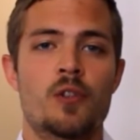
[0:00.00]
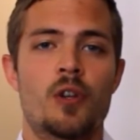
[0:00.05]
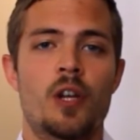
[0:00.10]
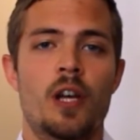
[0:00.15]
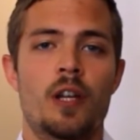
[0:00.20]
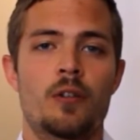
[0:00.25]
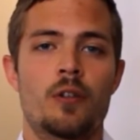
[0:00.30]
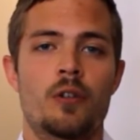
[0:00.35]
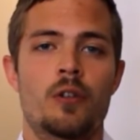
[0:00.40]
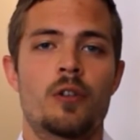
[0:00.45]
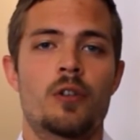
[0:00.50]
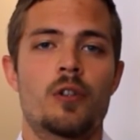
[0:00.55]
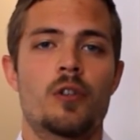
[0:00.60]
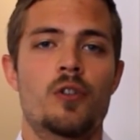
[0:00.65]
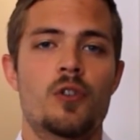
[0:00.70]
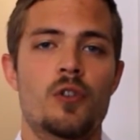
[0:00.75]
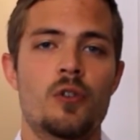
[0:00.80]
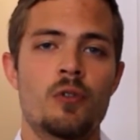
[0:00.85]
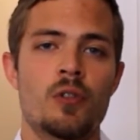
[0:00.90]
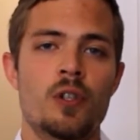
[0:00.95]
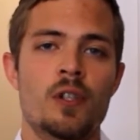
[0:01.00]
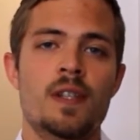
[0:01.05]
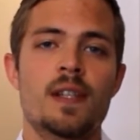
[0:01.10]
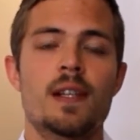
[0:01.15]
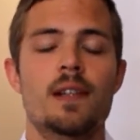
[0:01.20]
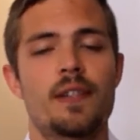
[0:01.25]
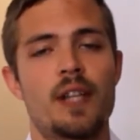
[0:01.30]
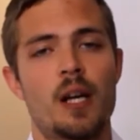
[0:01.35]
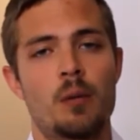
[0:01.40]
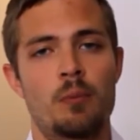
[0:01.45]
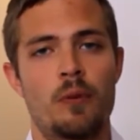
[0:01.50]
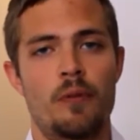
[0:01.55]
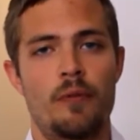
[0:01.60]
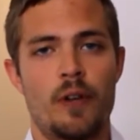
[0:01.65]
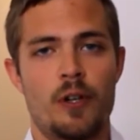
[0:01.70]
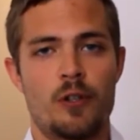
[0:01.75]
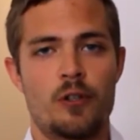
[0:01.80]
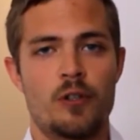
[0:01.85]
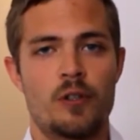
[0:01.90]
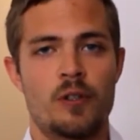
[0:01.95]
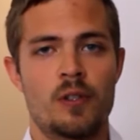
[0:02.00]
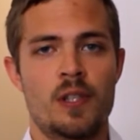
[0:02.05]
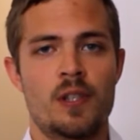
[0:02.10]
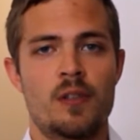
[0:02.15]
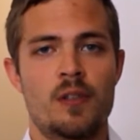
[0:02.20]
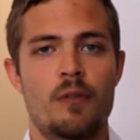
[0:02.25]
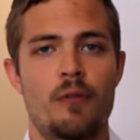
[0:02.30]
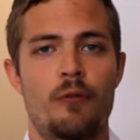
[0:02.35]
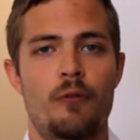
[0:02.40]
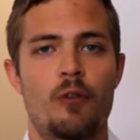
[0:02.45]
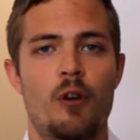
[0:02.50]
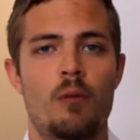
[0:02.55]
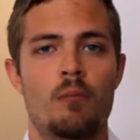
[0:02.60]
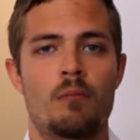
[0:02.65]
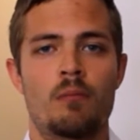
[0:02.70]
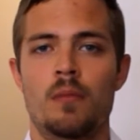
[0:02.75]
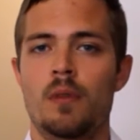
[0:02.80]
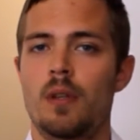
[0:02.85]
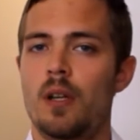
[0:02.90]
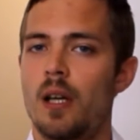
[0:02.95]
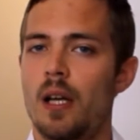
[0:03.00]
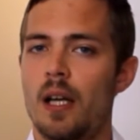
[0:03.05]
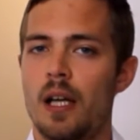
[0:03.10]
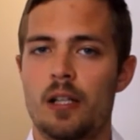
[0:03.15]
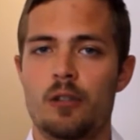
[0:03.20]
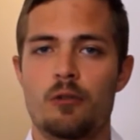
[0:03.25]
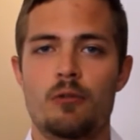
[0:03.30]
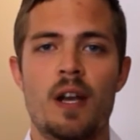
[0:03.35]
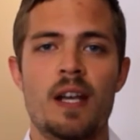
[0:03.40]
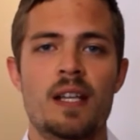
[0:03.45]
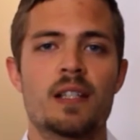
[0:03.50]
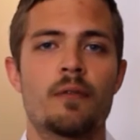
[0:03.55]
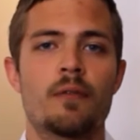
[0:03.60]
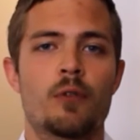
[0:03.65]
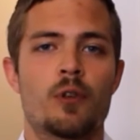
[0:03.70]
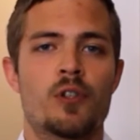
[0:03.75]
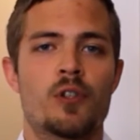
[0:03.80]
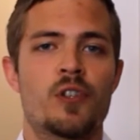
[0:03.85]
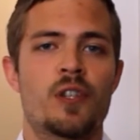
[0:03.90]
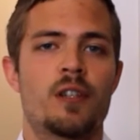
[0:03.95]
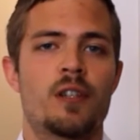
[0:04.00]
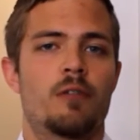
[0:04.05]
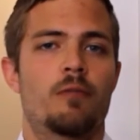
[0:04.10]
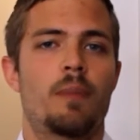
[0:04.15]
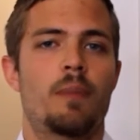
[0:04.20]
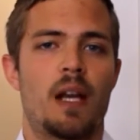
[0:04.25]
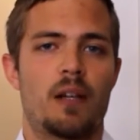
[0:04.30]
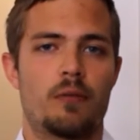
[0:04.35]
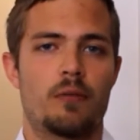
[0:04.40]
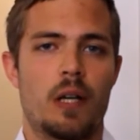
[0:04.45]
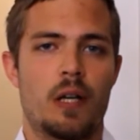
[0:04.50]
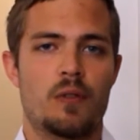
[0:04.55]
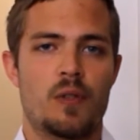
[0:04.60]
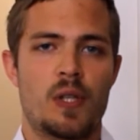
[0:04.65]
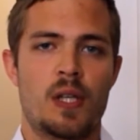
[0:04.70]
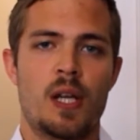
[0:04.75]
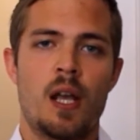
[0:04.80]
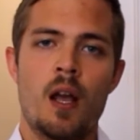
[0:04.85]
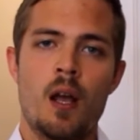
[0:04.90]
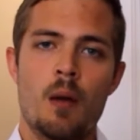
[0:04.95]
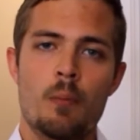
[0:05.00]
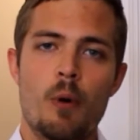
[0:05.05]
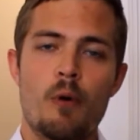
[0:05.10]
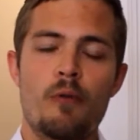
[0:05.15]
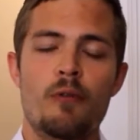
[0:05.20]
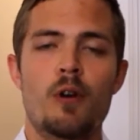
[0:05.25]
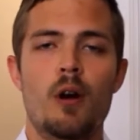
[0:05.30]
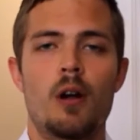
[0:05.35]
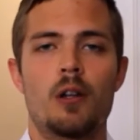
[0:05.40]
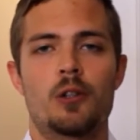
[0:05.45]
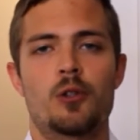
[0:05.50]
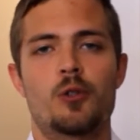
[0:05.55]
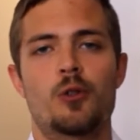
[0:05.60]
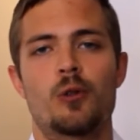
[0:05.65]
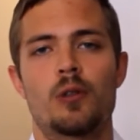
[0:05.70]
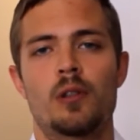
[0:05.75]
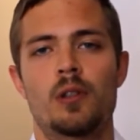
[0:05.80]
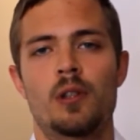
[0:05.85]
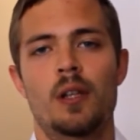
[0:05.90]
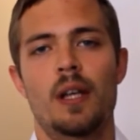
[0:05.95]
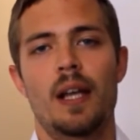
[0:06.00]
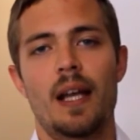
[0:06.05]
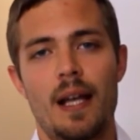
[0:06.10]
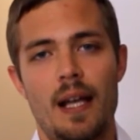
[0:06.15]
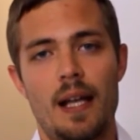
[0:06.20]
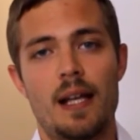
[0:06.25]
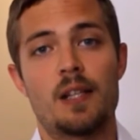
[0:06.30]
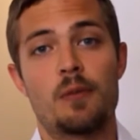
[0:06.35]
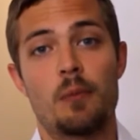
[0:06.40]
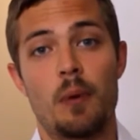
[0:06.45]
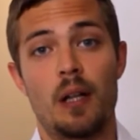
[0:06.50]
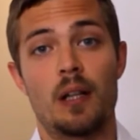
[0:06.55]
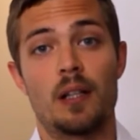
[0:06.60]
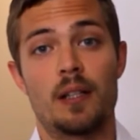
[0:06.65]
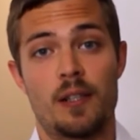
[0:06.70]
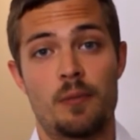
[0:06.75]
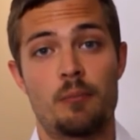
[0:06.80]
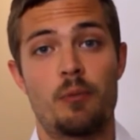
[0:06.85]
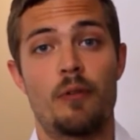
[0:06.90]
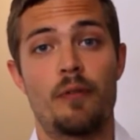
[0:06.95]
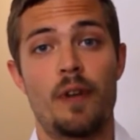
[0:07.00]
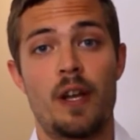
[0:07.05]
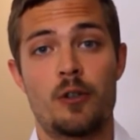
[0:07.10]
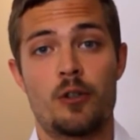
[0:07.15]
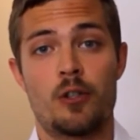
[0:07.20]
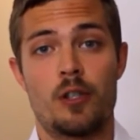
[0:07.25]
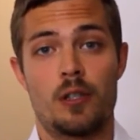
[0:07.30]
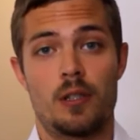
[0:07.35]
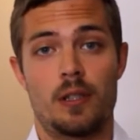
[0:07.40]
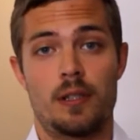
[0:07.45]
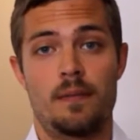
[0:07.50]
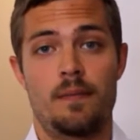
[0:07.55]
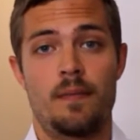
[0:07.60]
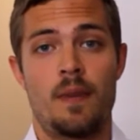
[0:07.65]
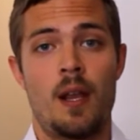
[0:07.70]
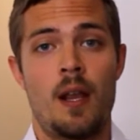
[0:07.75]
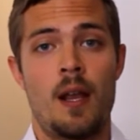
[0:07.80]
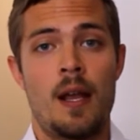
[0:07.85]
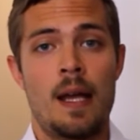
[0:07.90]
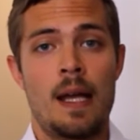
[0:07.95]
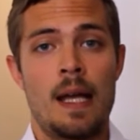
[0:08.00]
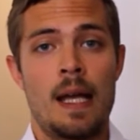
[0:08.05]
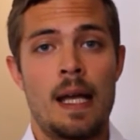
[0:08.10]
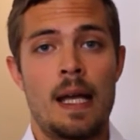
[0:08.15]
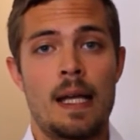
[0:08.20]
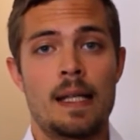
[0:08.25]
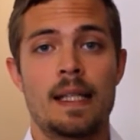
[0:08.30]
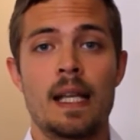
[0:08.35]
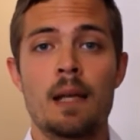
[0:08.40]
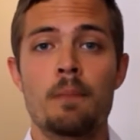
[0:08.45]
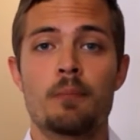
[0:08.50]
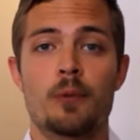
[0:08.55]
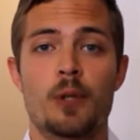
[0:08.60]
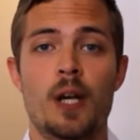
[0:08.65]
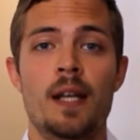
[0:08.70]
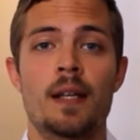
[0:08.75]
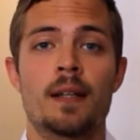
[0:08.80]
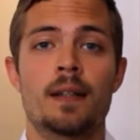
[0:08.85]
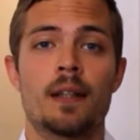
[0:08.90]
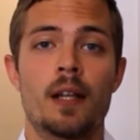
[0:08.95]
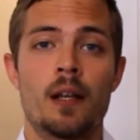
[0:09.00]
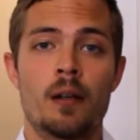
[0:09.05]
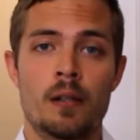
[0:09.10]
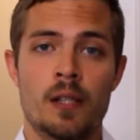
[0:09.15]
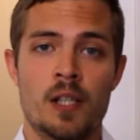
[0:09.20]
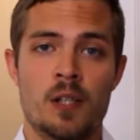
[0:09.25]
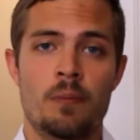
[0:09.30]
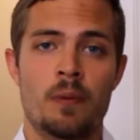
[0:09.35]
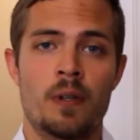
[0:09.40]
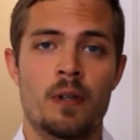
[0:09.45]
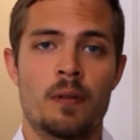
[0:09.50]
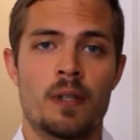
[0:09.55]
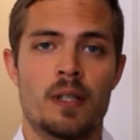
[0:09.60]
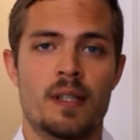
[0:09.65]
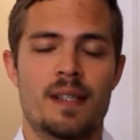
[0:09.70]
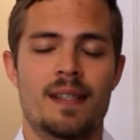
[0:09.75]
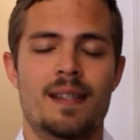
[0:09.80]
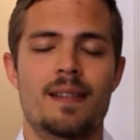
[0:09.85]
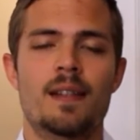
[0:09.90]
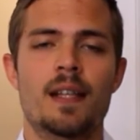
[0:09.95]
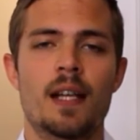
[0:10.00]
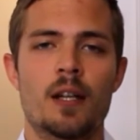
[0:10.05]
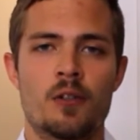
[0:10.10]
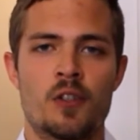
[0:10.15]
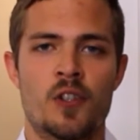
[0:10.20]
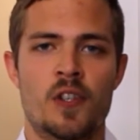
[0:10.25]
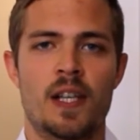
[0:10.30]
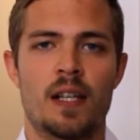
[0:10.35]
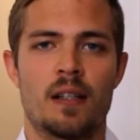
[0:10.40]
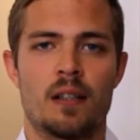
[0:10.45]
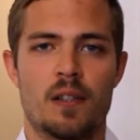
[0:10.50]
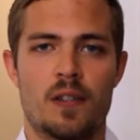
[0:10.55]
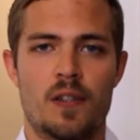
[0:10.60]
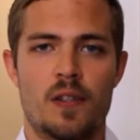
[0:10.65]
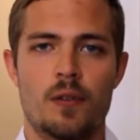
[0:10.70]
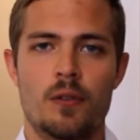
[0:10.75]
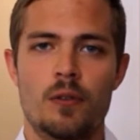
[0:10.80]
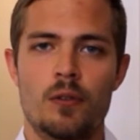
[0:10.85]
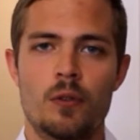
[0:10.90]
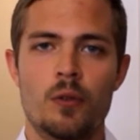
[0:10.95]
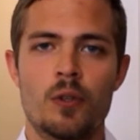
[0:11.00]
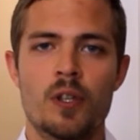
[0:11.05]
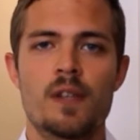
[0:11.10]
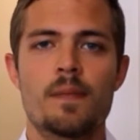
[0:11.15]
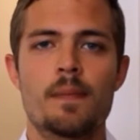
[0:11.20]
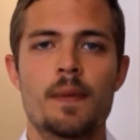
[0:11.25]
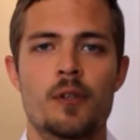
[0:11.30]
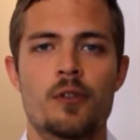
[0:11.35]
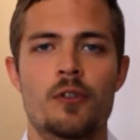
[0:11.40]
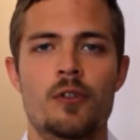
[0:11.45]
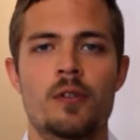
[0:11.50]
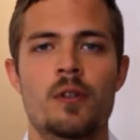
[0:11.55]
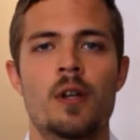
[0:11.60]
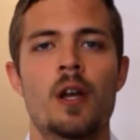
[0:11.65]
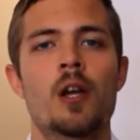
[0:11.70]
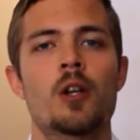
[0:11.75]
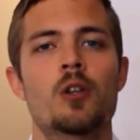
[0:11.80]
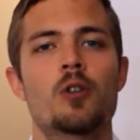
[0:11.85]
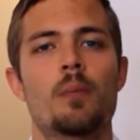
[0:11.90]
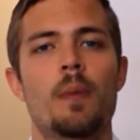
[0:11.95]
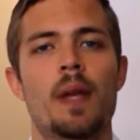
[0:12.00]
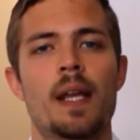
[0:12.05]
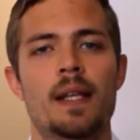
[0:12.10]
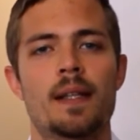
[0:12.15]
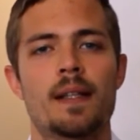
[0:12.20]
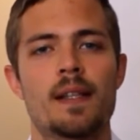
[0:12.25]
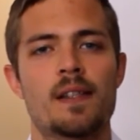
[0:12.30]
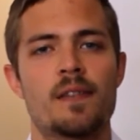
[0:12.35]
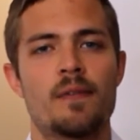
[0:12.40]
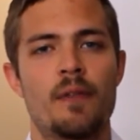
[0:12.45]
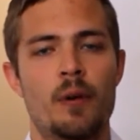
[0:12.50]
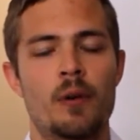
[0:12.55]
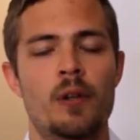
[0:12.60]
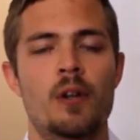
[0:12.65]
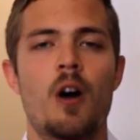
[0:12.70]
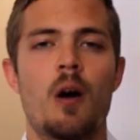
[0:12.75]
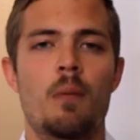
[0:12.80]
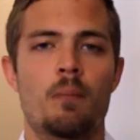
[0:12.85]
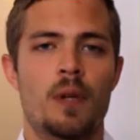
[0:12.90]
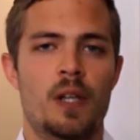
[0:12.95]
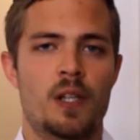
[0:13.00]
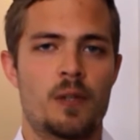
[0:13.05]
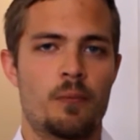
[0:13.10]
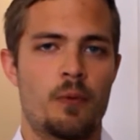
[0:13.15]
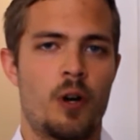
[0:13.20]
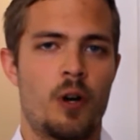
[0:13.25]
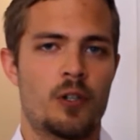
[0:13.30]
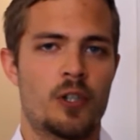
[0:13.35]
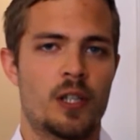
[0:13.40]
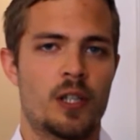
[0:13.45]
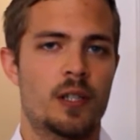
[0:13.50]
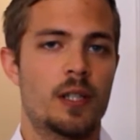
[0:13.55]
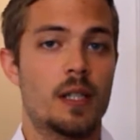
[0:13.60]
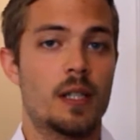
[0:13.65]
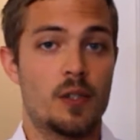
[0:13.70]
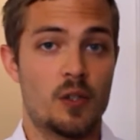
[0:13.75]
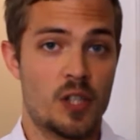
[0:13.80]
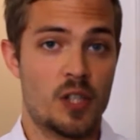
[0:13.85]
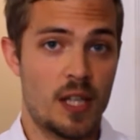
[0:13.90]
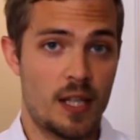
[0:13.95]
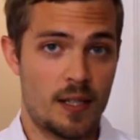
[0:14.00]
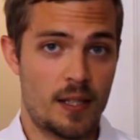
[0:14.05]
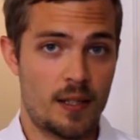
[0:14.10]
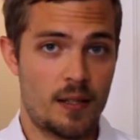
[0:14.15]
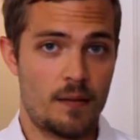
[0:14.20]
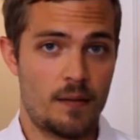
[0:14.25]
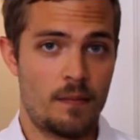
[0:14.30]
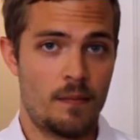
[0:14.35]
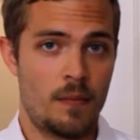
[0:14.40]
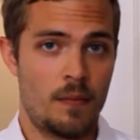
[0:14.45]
together students and young professionals from a great diversity of backgrounds, both cultural as well as professionally. And they bring their experience, their skills, to this mission to make this very complex project a success.